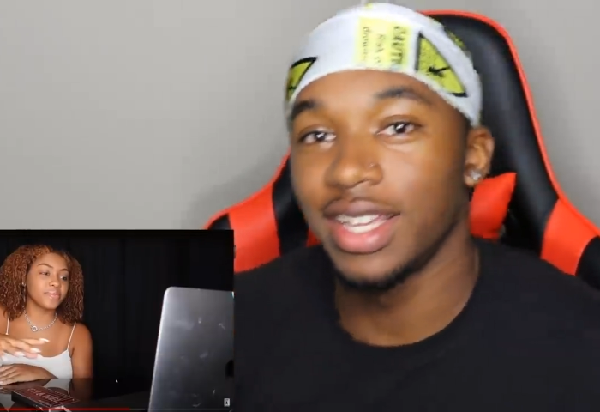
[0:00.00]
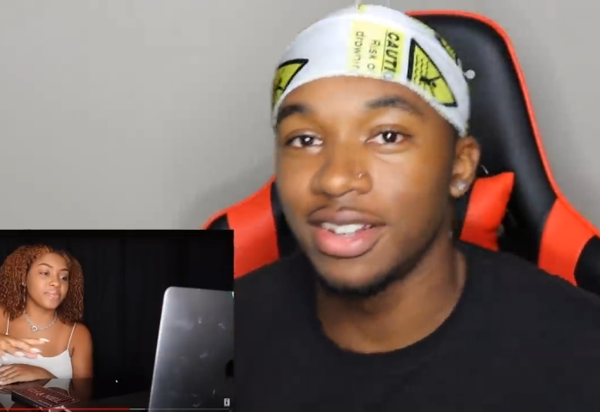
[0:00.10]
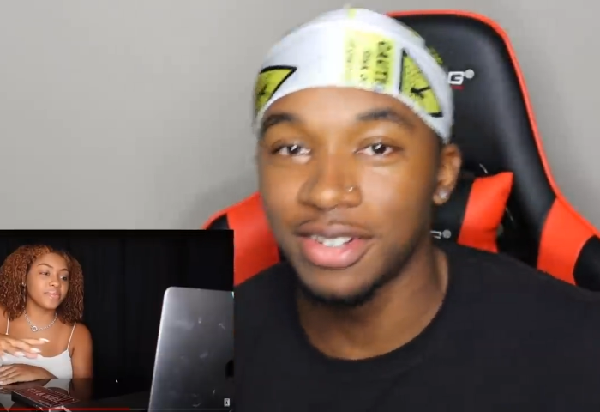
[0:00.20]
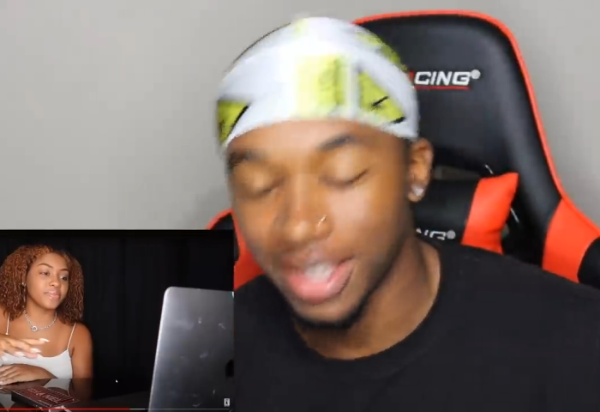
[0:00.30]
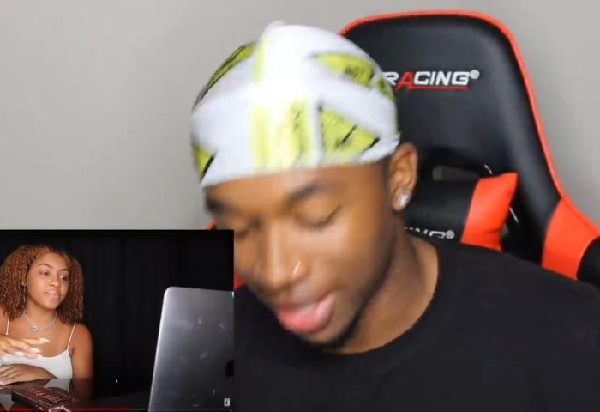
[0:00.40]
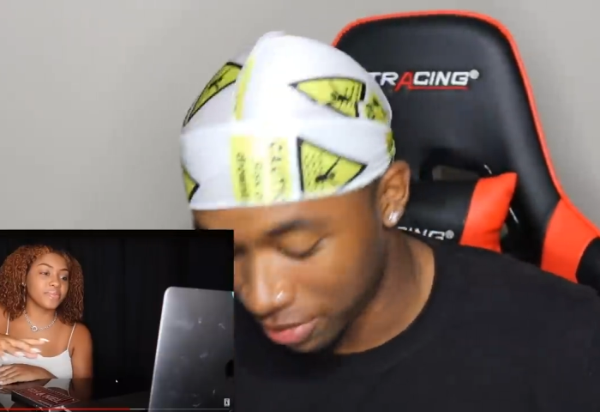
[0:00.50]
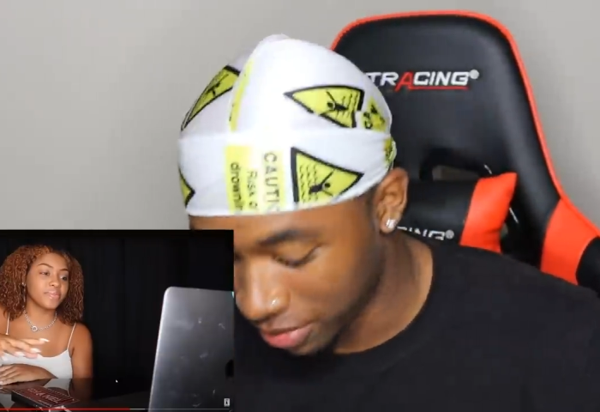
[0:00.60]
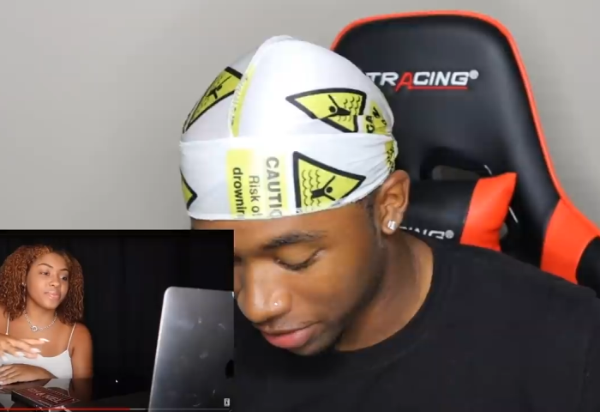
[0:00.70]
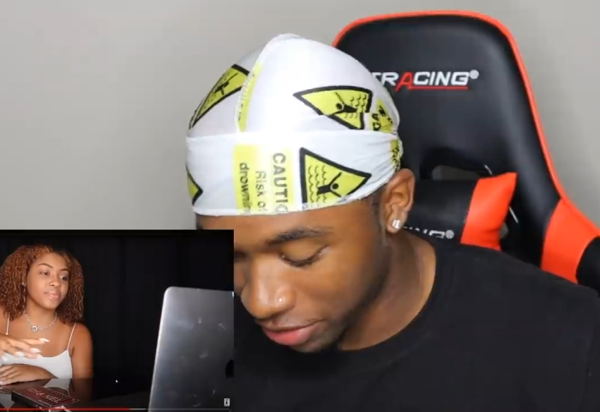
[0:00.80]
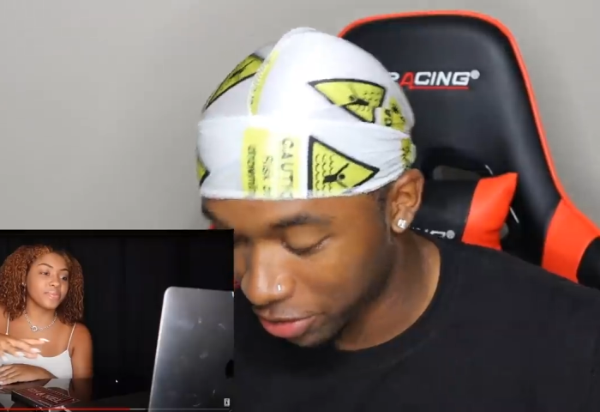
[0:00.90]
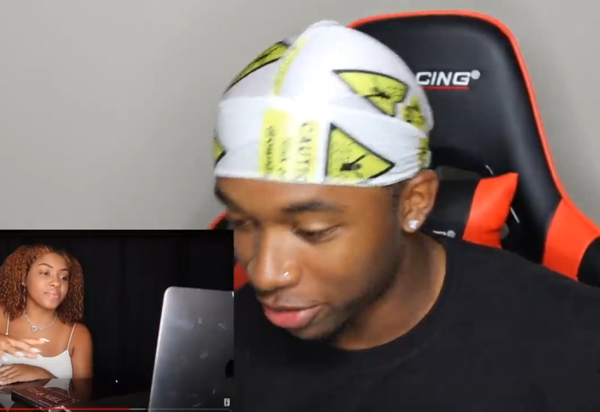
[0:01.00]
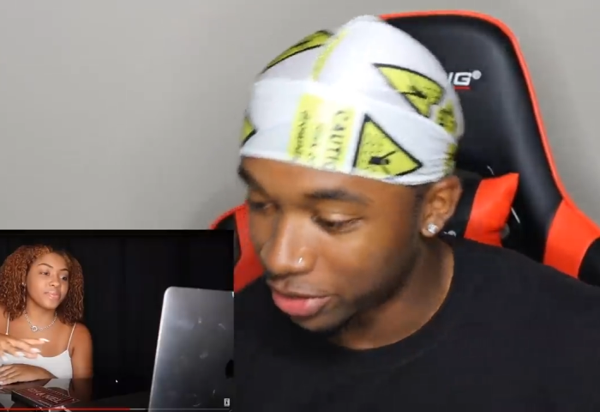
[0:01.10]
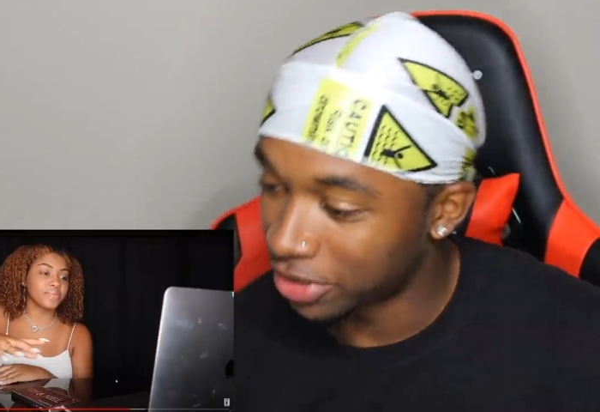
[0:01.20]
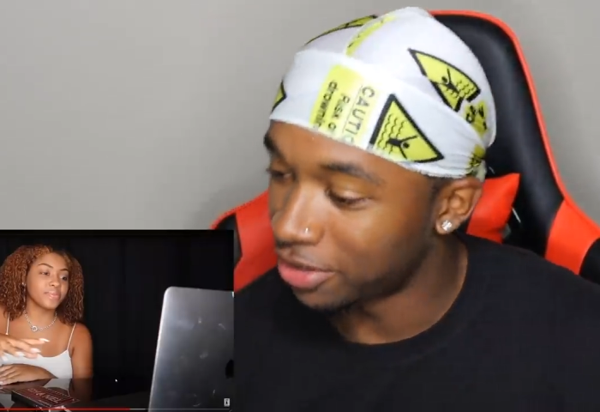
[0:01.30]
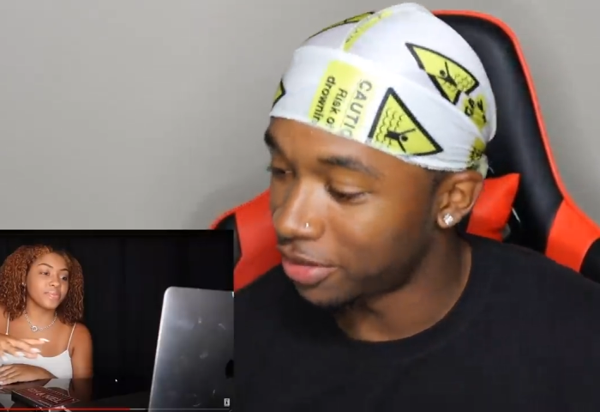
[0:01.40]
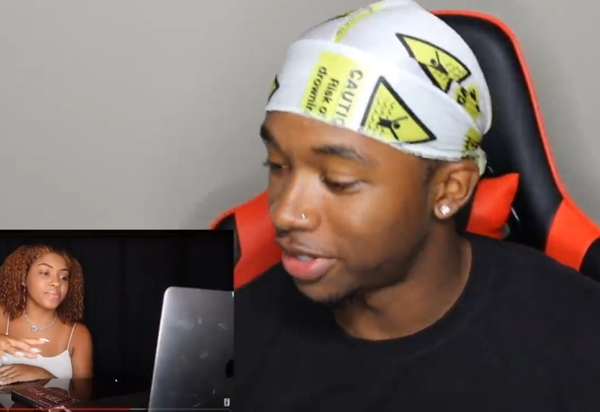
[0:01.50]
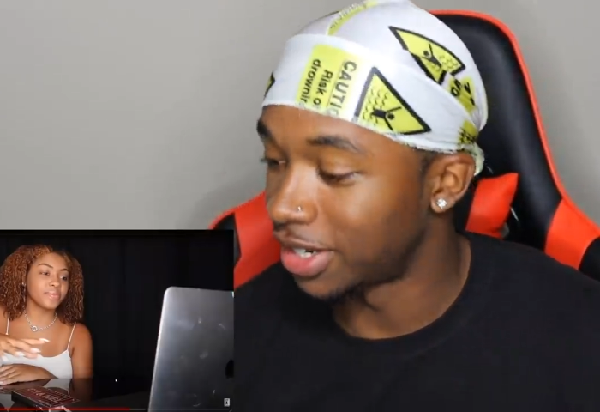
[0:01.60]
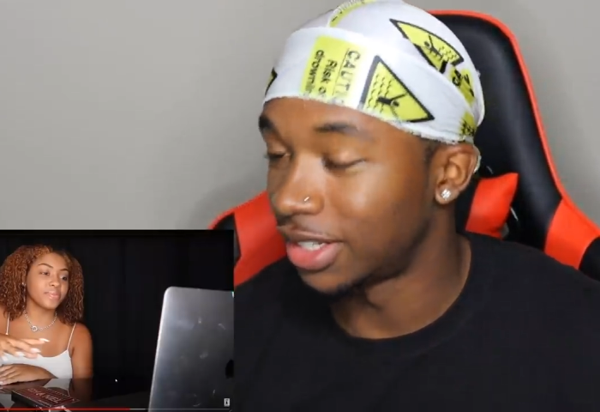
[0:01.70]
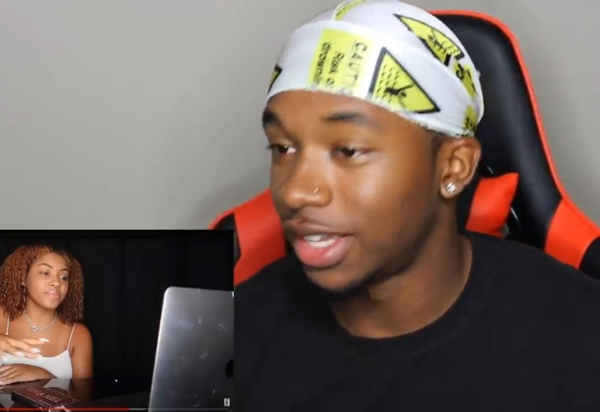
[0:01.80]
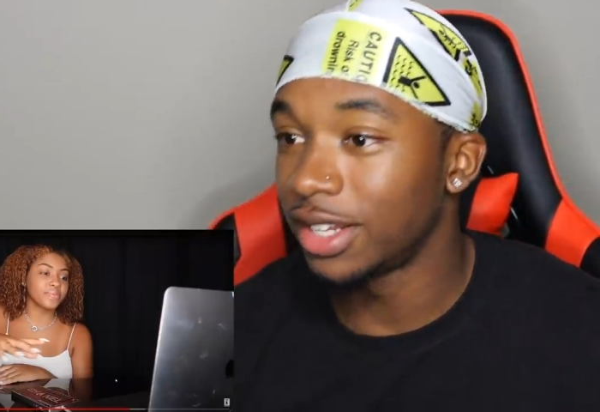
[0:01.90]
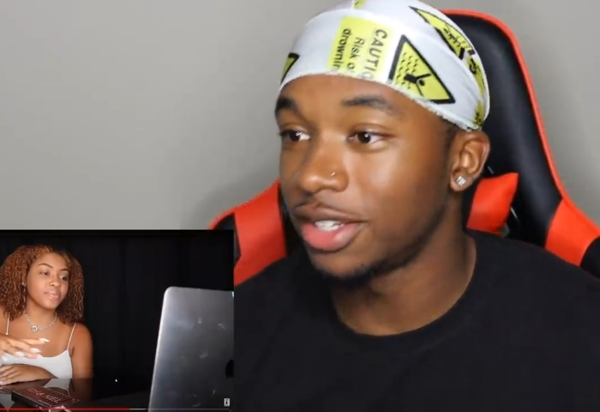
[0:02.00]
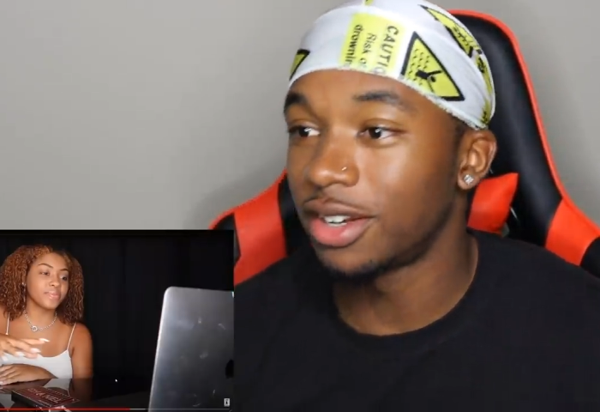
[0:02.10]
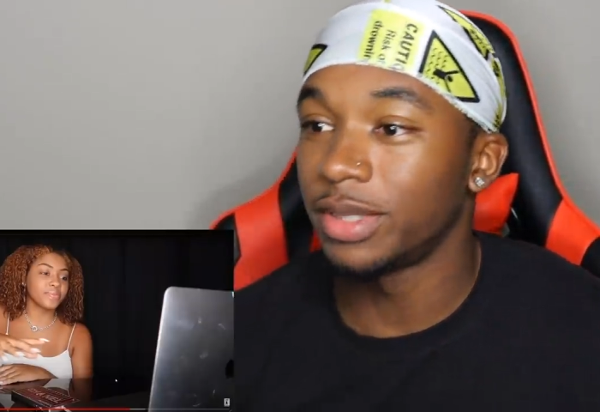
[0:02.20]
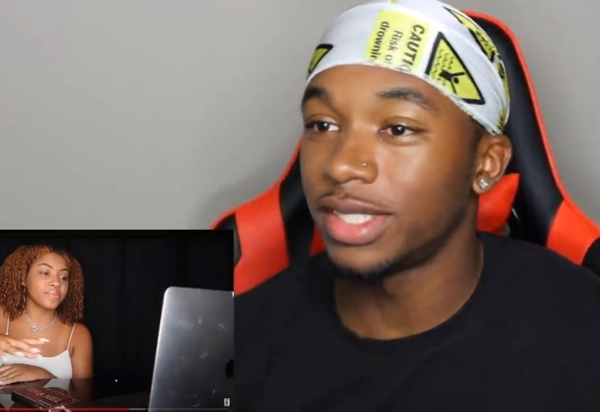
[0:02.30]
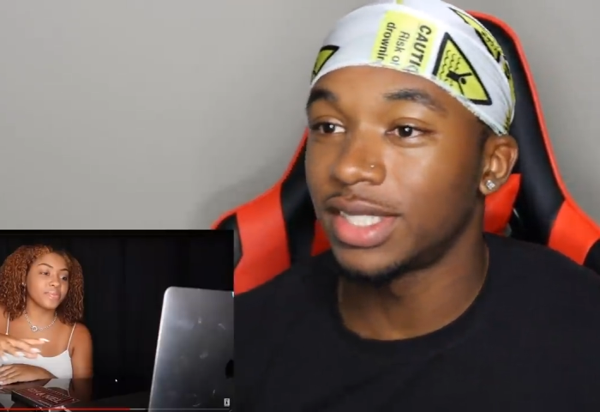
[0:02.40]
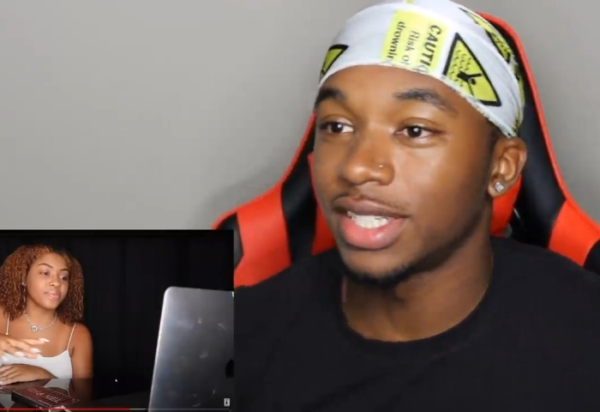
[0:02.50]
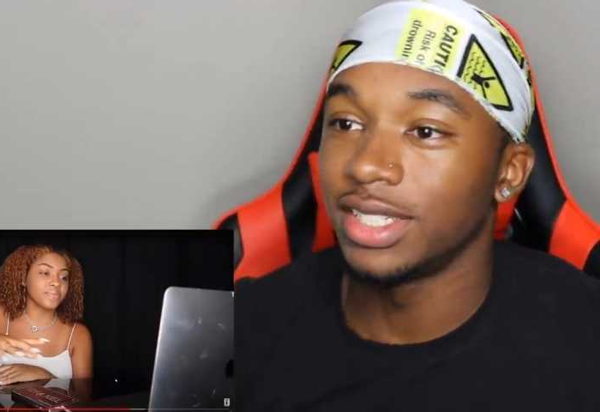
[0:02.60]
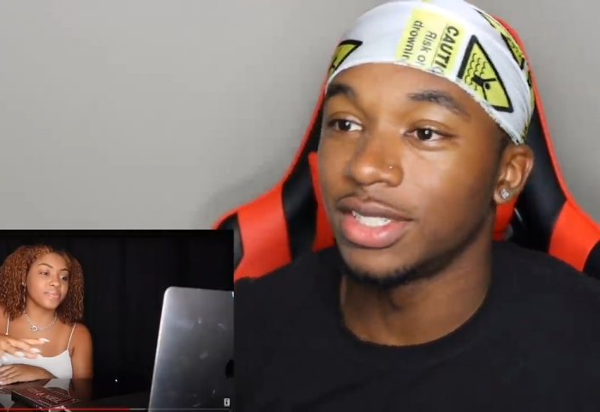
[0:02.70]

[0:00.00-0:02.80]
Speaker 1: okay, I'm gonna be real with y'all right now. A lot of y'all be saying,